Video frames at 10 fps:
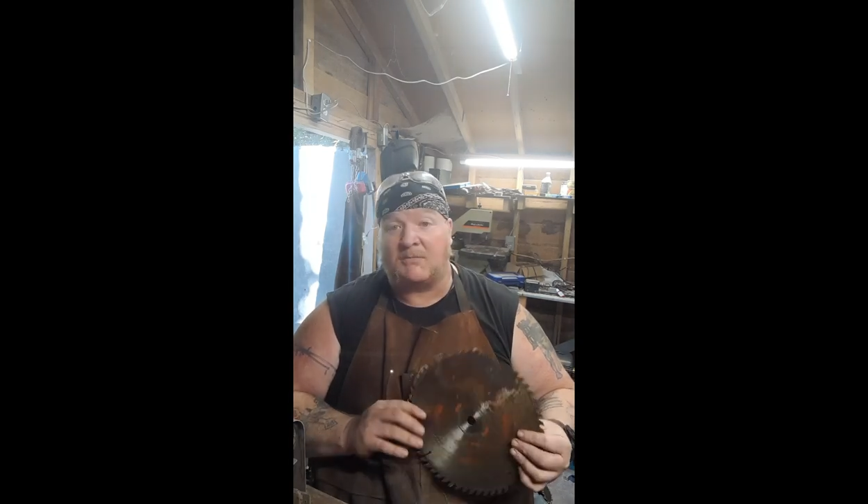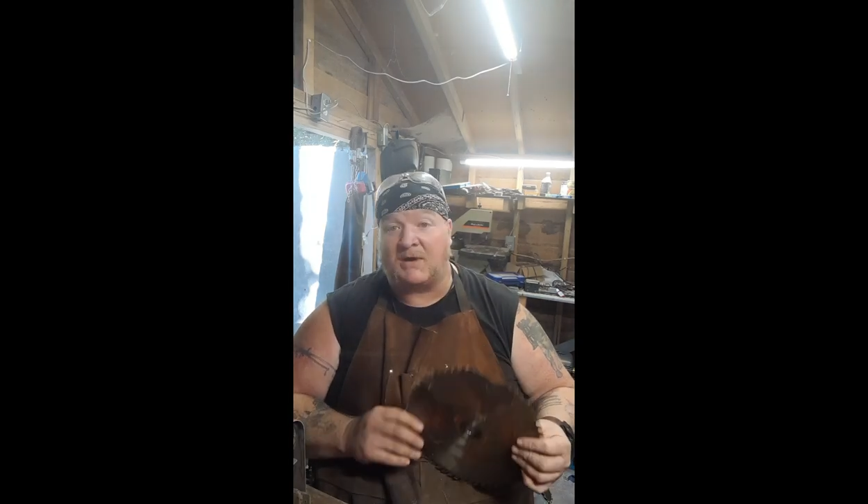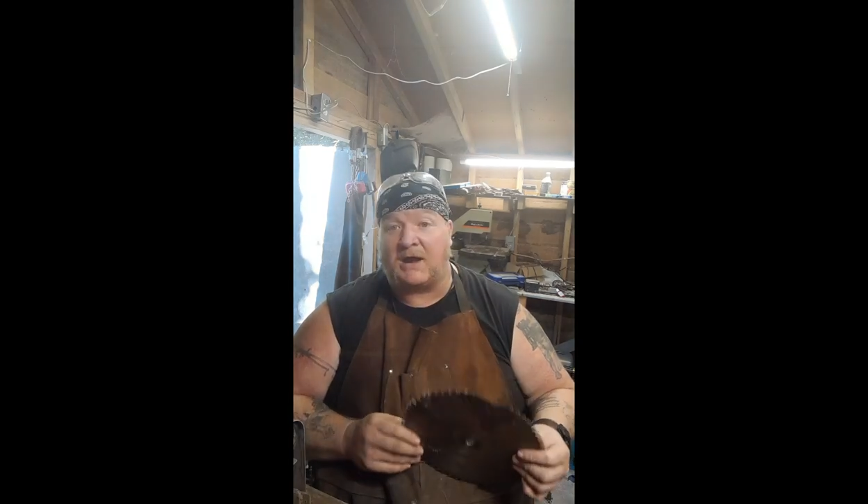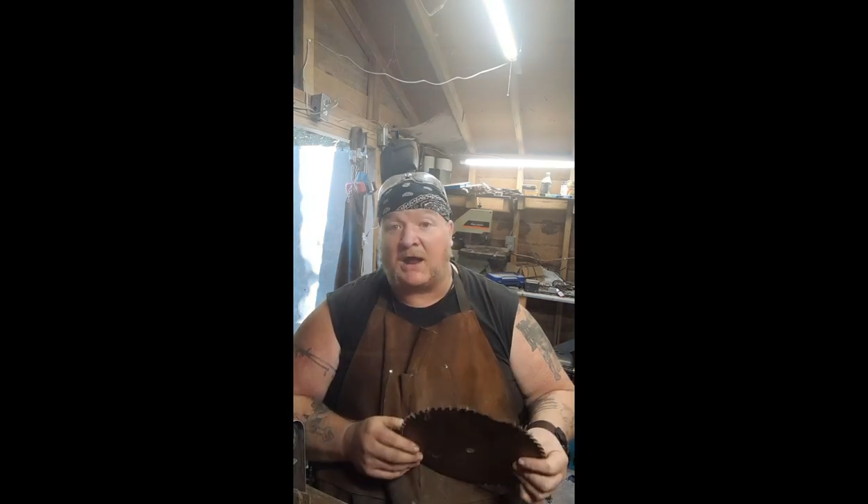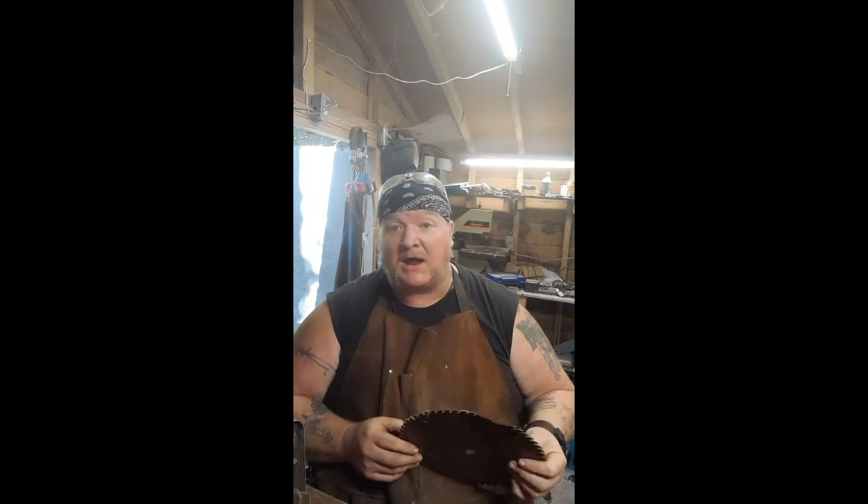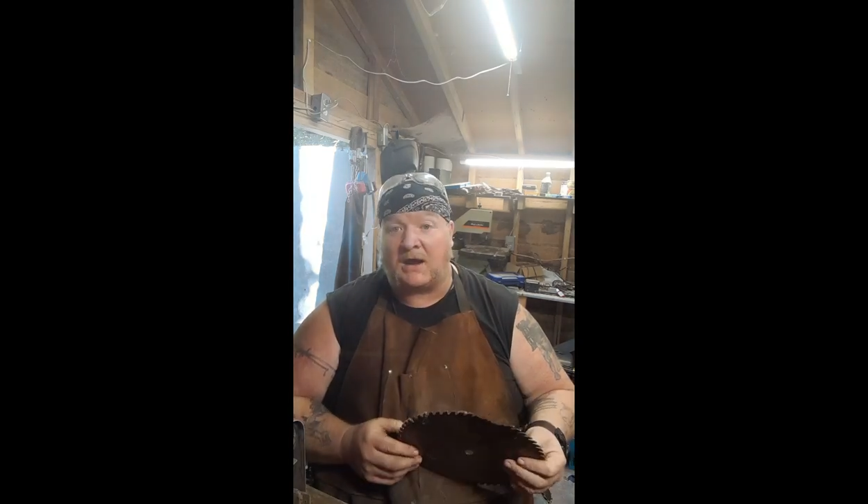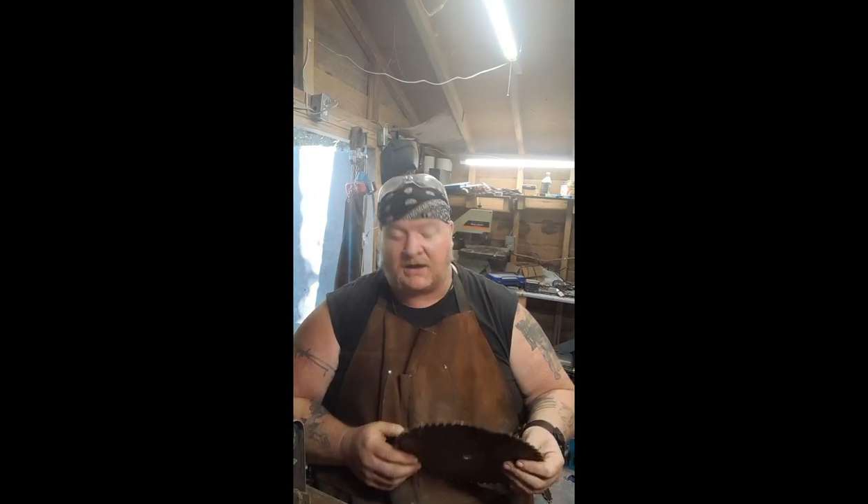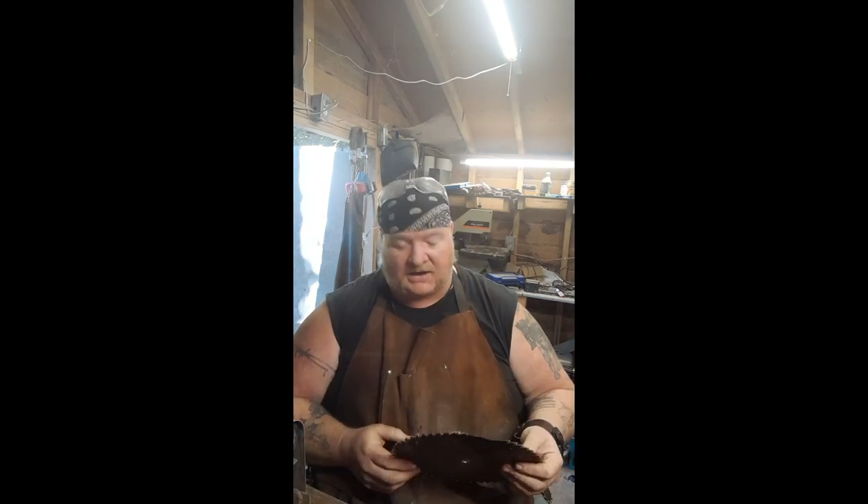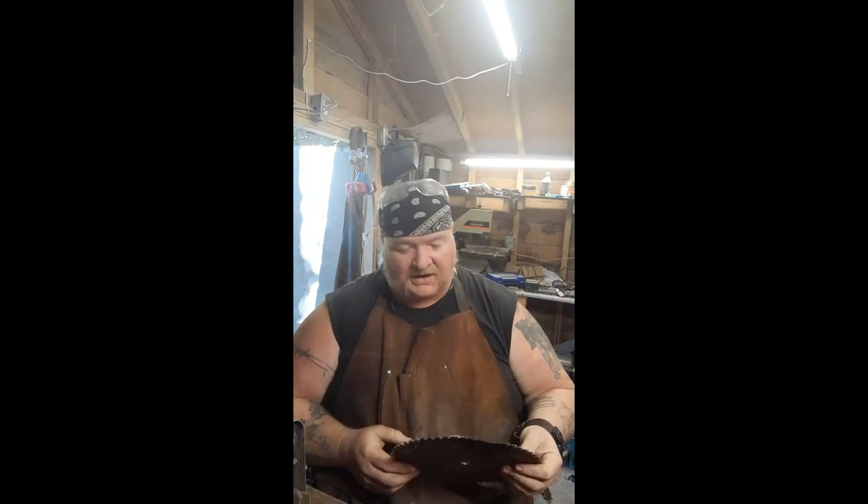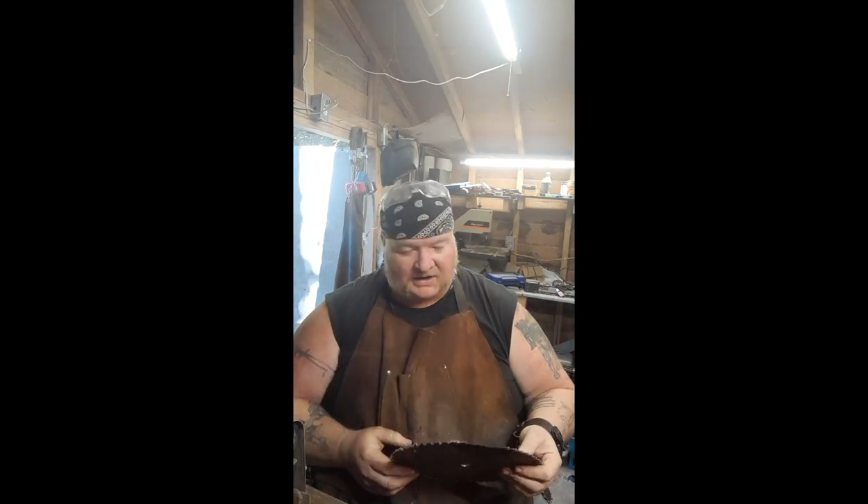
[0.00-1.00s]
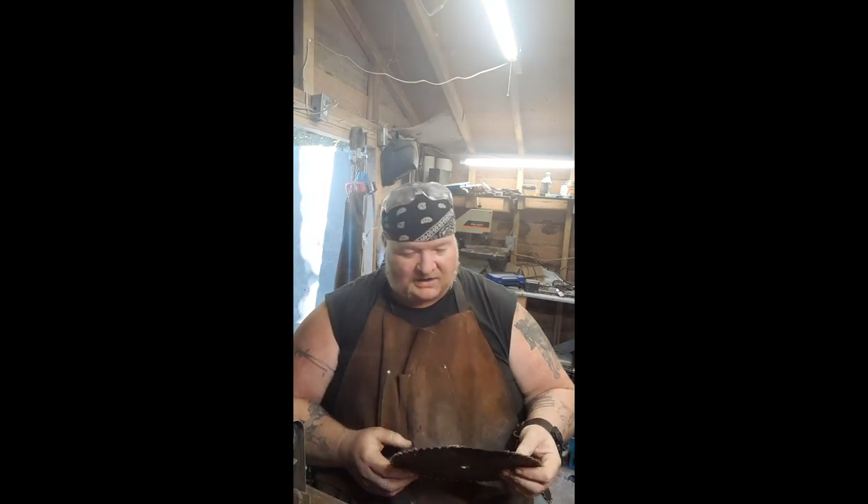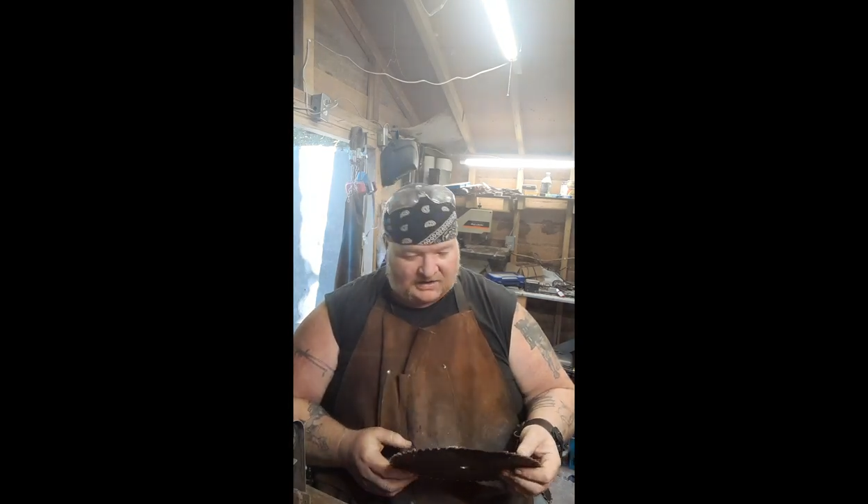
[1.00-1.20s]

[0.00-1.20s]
to my dad and